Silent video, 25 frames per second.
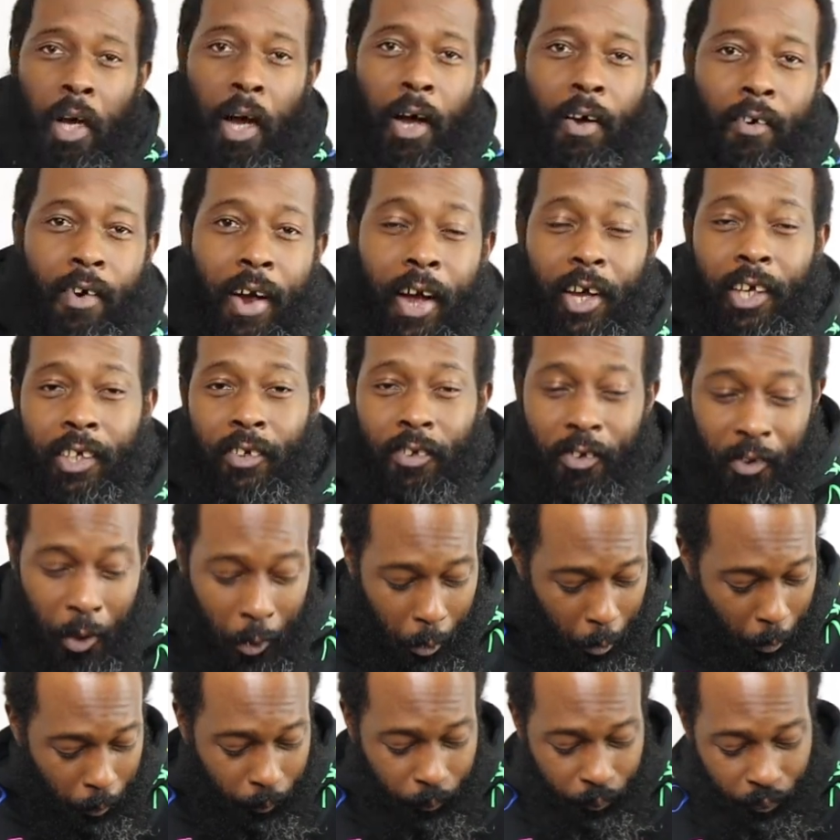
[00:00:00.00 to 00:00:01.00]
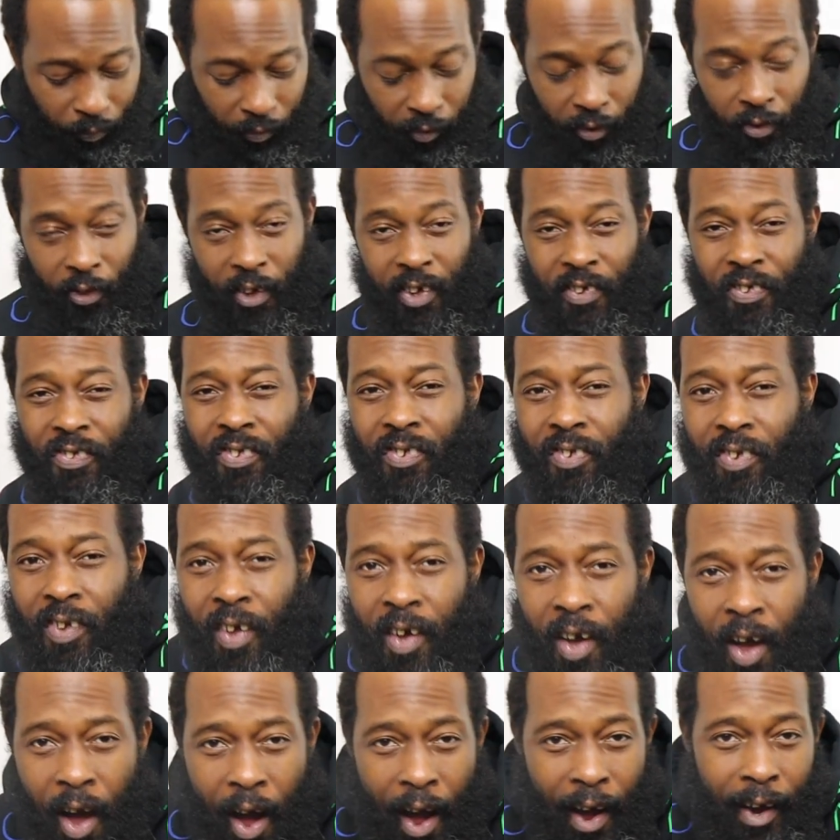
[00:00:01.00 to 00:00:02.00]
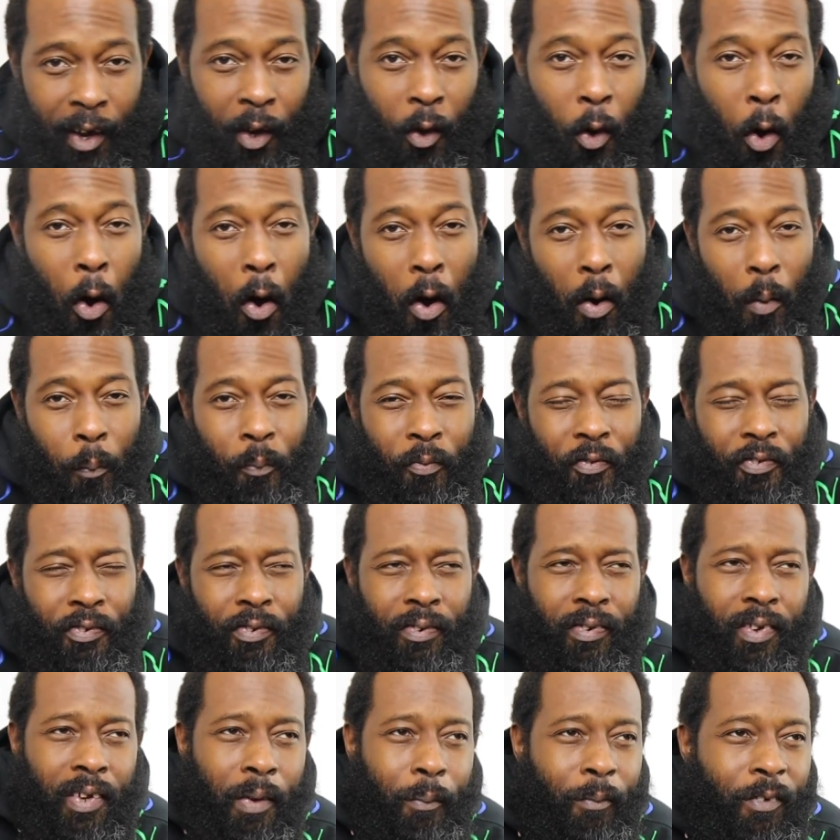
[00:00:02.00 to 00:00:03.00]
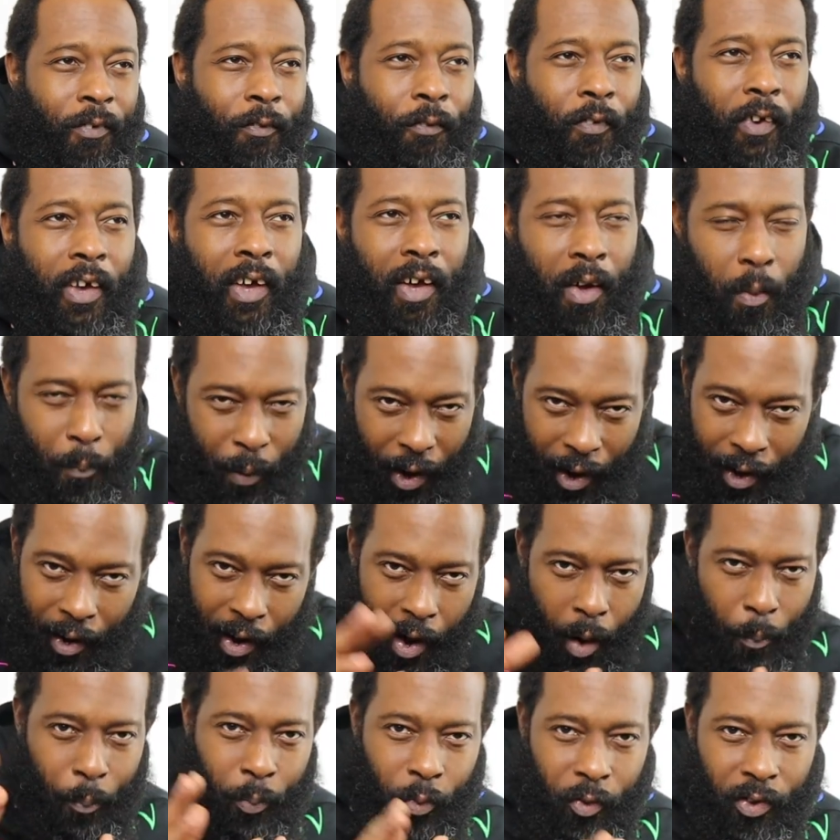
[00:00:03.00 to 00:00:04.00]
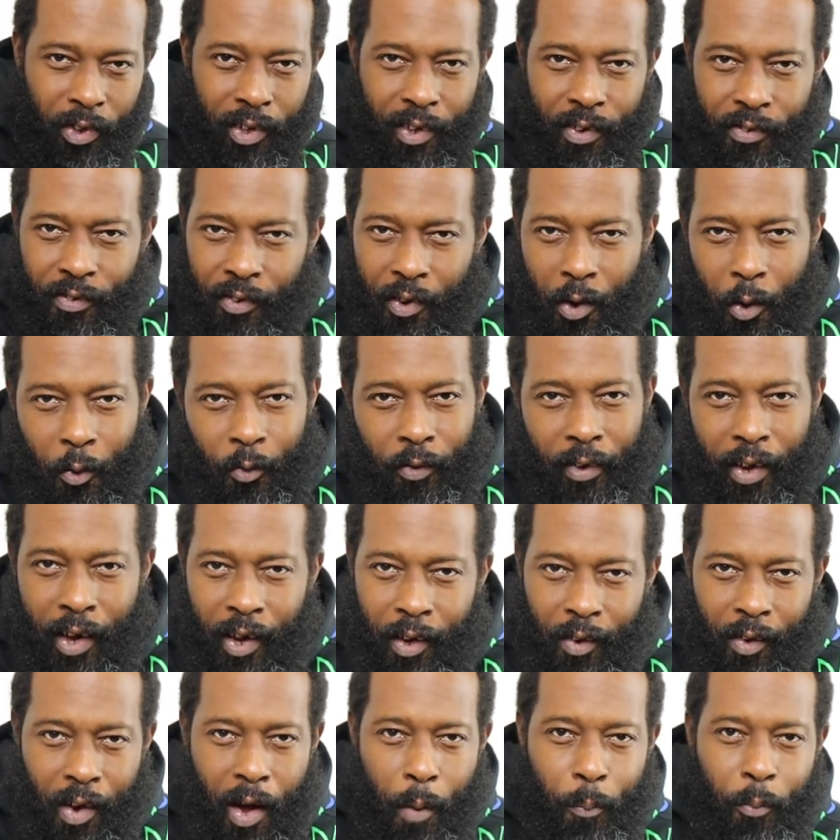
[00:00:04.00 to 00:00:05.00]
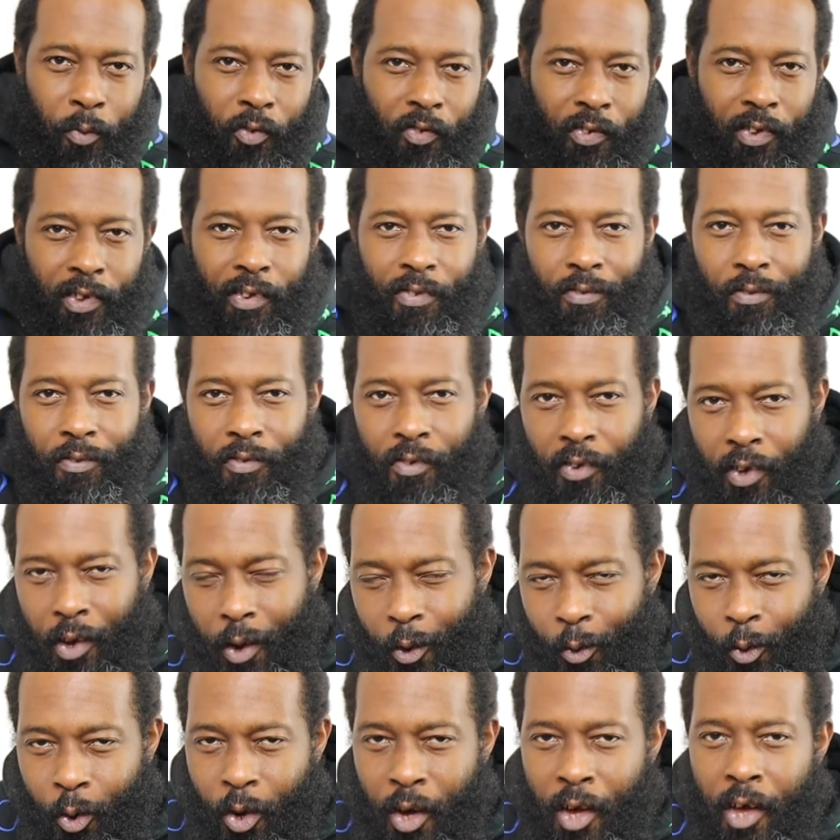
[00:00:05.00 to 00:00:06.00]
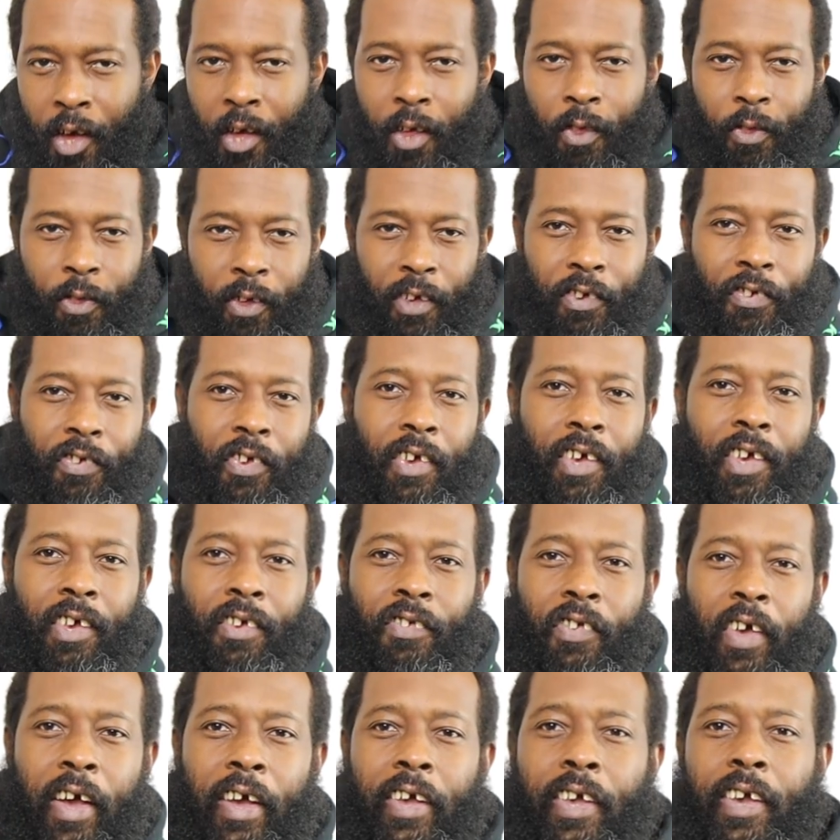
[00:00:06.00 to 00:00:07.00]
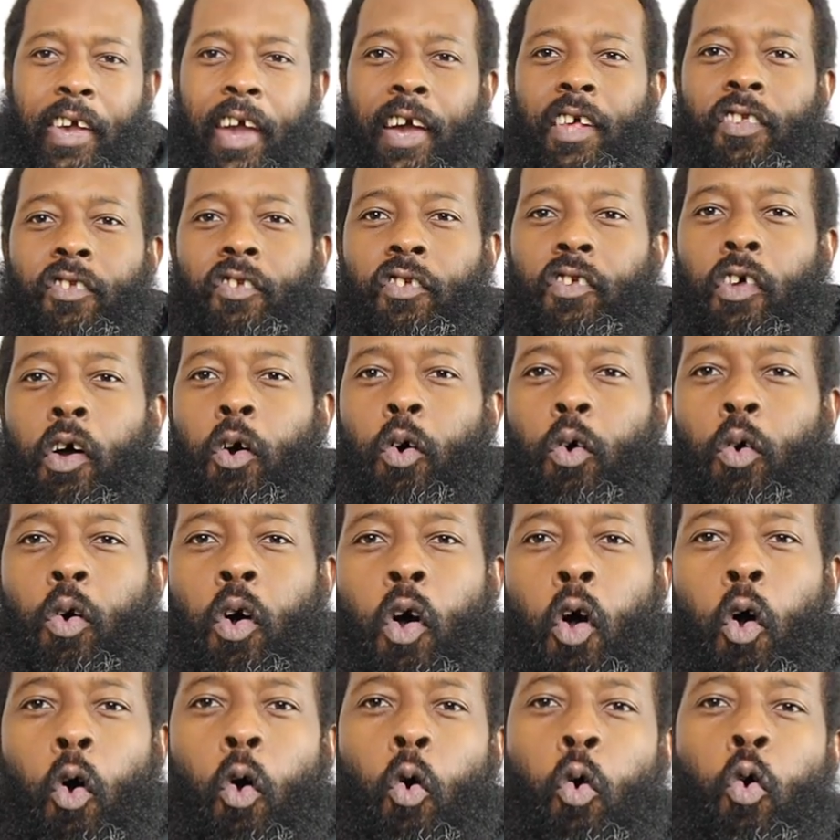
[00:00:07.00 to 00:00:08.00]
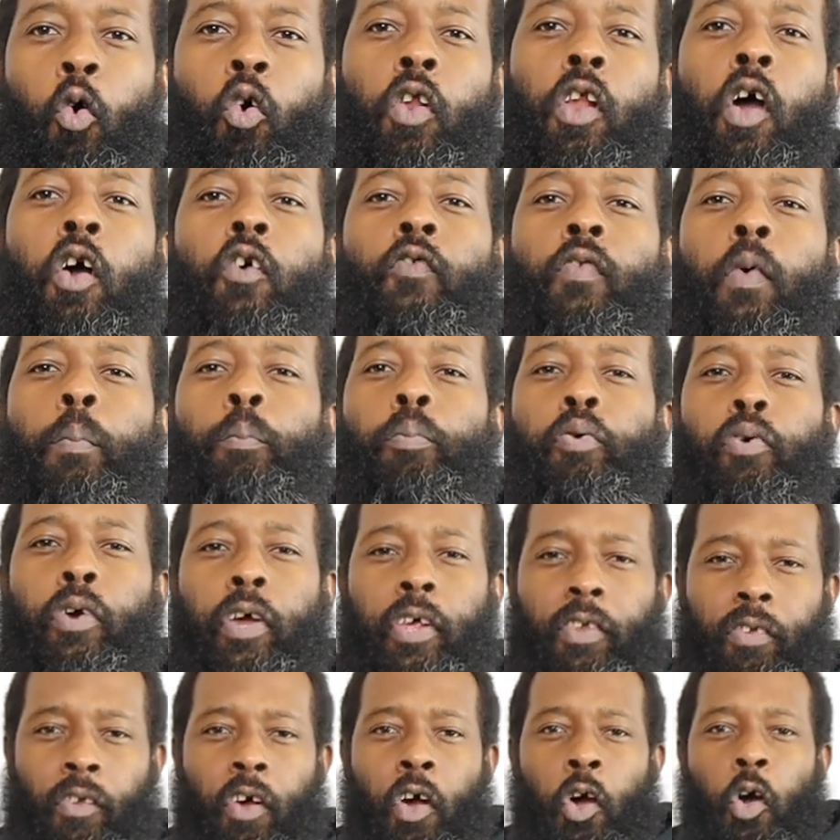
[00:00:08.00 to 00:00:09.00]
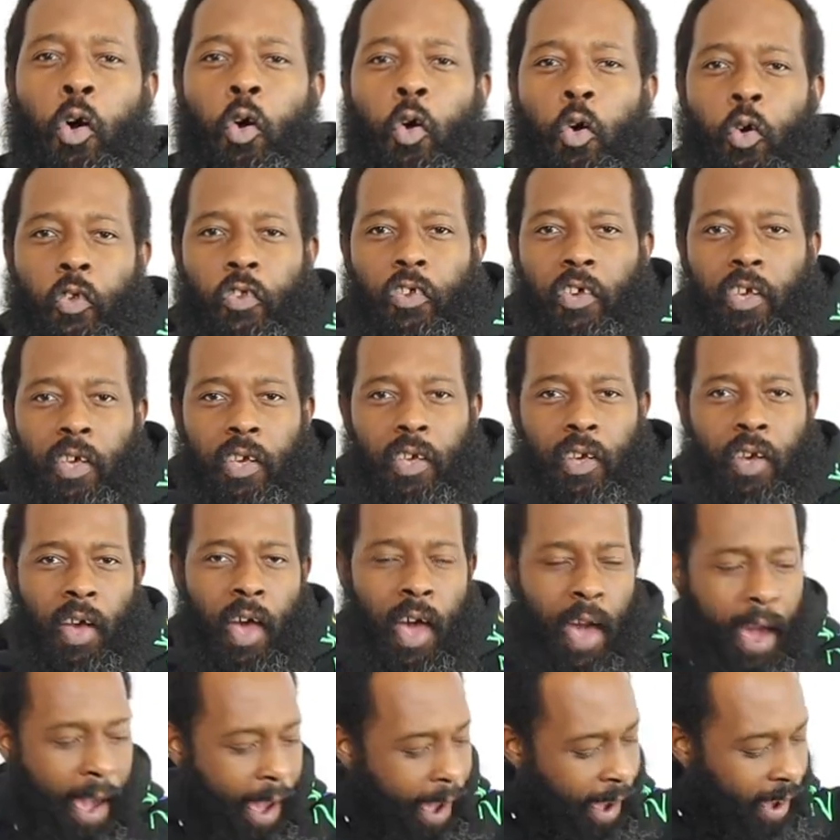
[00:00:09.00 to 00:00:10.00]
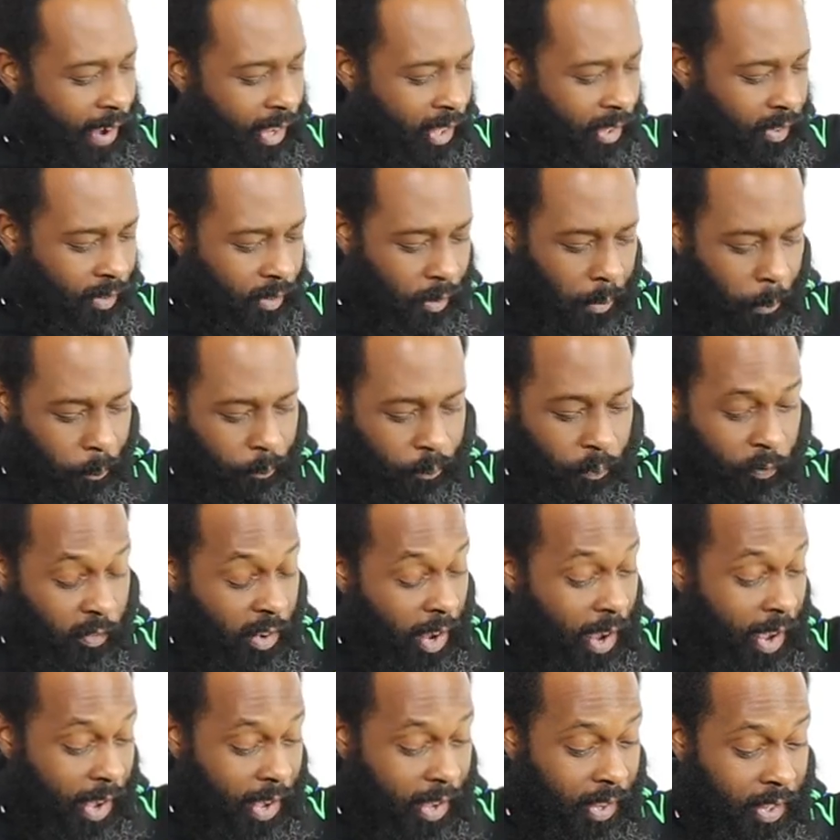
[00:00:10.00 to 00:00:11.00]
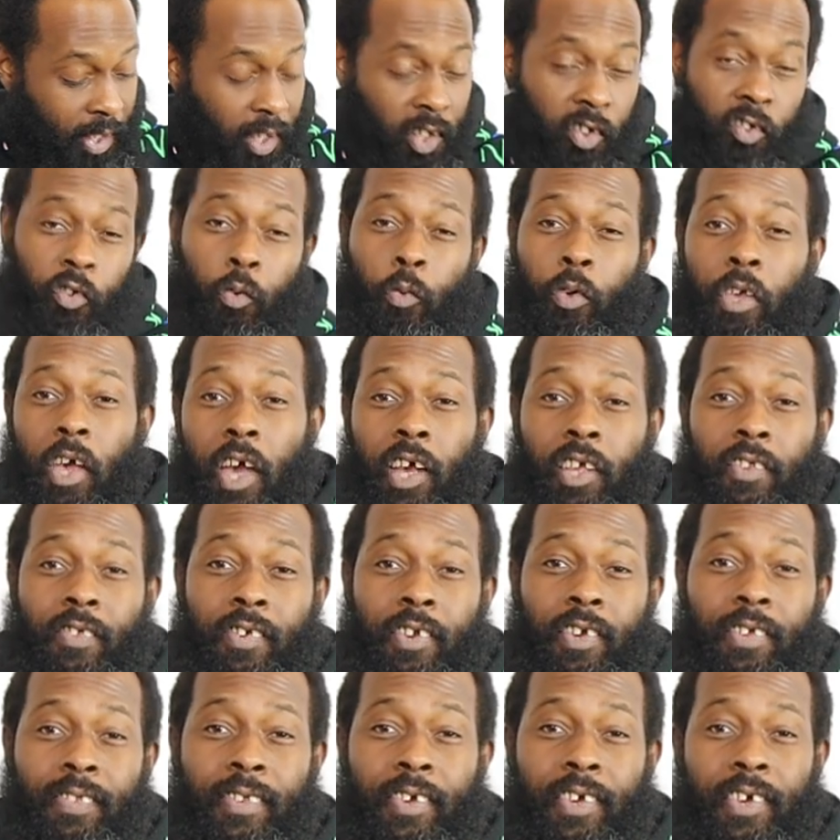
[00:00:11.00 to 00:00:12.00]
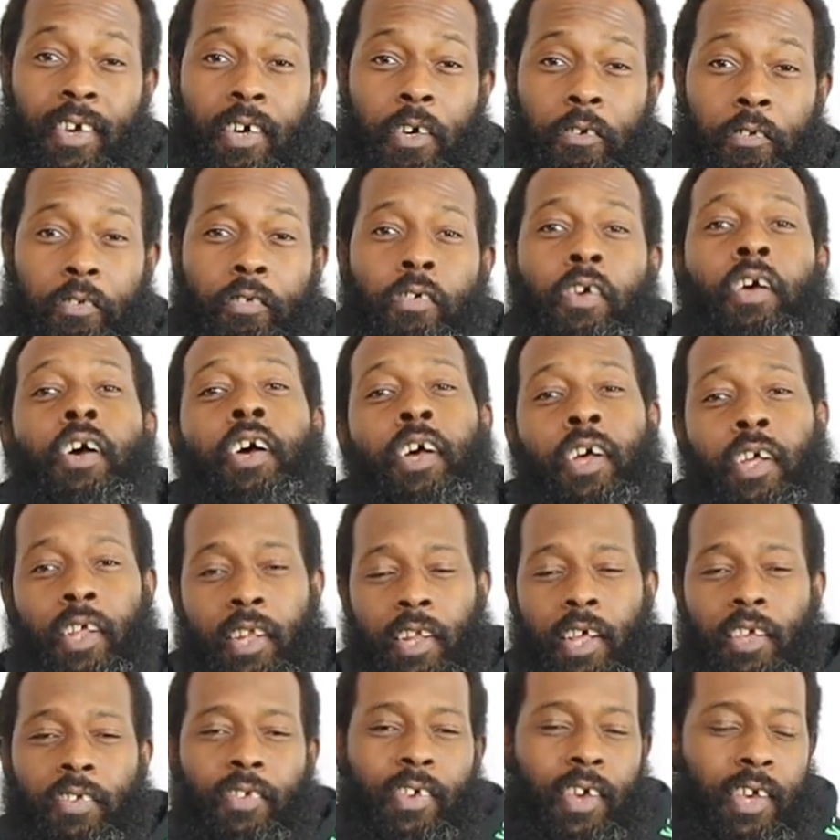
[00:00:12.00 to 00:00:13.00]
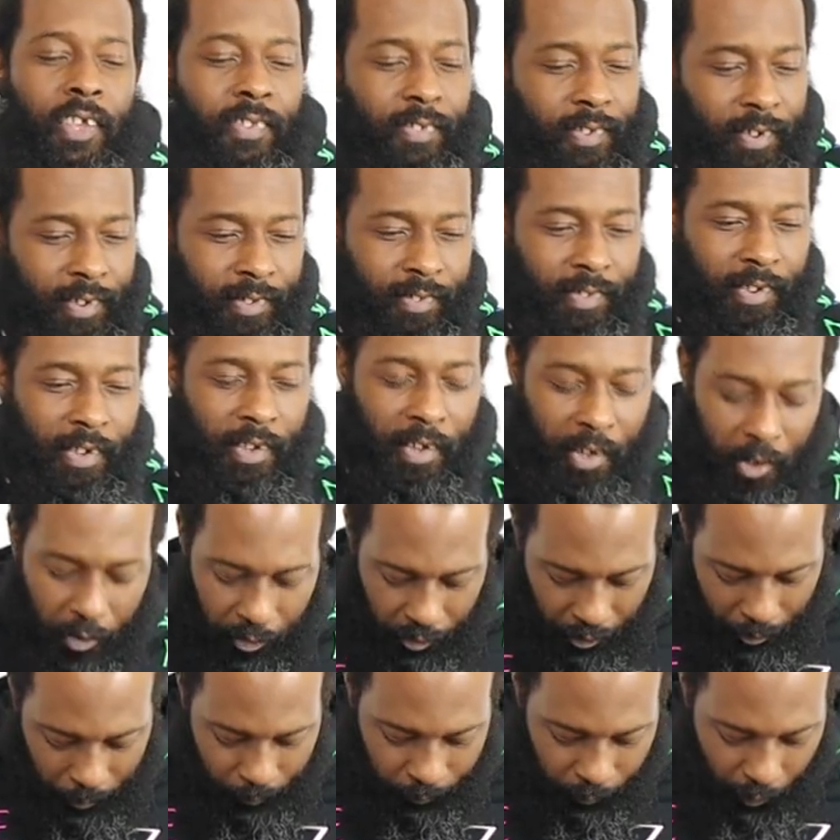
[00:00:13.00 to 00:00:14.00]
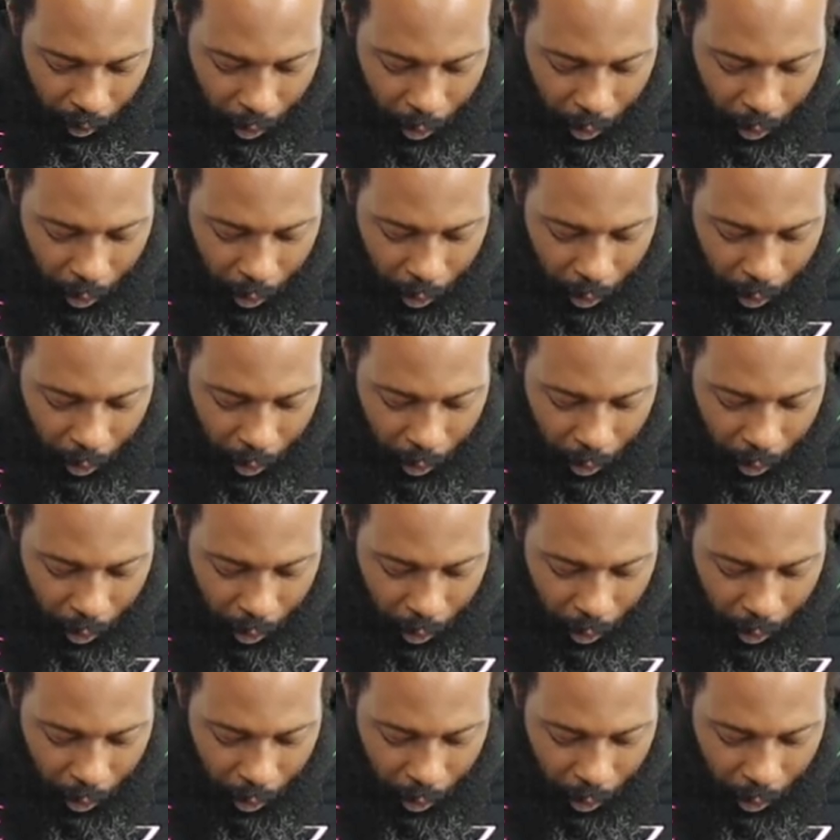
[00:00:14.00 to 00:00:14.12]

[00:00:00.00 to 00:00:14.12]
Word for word: Alright, so this I copped, let me think, about a couple years ago now, a couple seasons ago. This is a Kenzo all over print hoodie and yeah, should we get into the details? Let's get into the details.